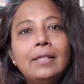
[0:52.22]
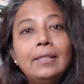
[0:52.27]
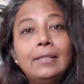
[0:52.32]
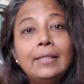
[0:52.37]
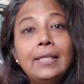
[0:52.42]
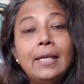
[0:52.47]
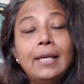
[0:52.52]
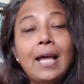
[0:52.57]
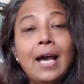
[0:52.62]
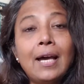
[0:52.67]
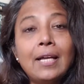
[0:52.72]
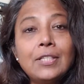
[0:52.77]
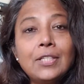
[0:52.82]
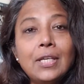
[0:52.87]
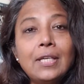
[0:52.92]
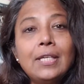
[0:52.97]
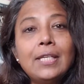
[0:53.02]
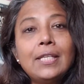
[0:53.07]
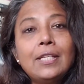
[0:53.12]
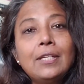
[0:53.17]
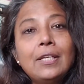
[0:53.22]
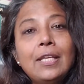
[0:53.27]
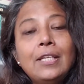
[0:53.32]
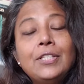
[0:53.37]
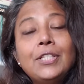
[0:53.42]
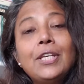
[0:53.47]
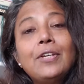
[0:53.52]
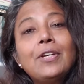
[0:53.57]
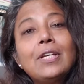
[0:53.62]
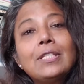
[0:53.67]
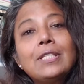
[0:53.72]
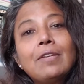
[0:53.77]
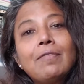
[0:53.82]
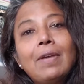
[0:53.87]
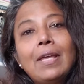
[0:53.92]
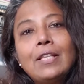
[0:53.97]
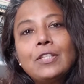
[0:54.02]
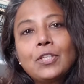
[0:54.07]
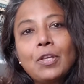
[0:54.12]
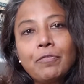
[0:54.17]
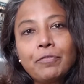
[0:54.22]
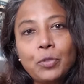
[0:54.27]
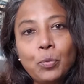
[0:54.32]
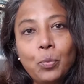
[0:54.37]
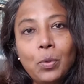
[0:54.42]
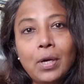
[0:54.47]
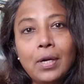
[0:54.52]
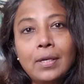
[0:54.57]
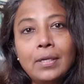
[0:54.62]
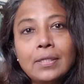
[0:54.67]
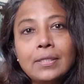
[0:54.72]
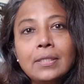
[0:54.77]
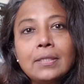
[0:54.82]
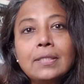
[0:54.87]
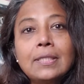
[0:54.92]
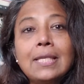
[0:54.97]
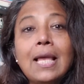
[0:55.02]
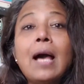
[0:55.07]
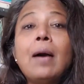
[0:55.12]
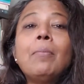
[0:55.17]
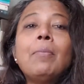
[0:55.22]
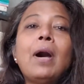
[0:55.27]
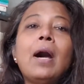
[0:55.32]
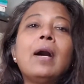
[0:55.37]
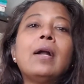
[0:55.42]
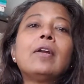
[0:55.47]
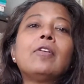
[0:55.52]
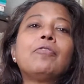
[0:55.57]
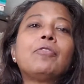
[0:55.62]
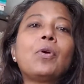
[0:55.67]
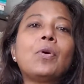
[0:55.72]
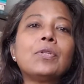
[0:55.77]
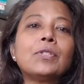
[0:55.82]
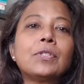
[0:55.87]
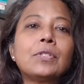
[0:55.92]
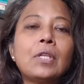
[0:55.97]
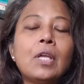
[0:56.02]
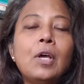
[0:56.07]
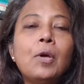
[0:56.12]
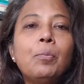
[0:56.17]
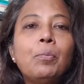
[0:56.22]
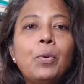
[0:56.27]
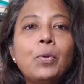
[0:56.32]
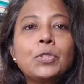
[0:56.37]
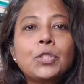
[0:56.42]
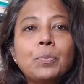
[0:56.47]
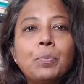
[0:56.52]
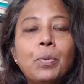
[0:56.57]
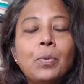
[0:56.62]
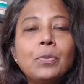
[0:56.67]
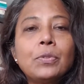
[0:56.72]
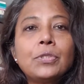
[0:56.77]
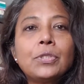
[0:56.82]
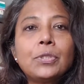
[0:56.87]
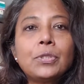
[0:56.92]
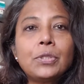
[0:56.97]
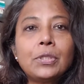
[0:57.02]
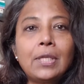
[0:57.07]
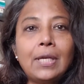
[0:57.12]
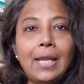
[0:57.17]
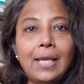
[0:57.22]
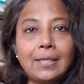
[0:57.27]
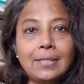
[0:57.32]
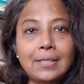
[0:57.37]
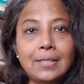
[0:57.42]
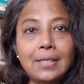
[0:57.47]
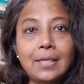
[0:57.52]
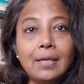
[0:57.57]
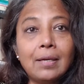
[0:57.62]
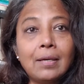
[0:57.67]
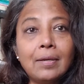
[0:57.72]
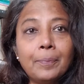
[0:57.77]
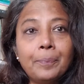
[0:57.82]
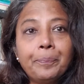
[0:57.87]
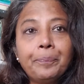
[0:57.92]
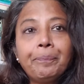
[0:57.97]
the large interiors events of the world, some are, of course, postponed to the next year.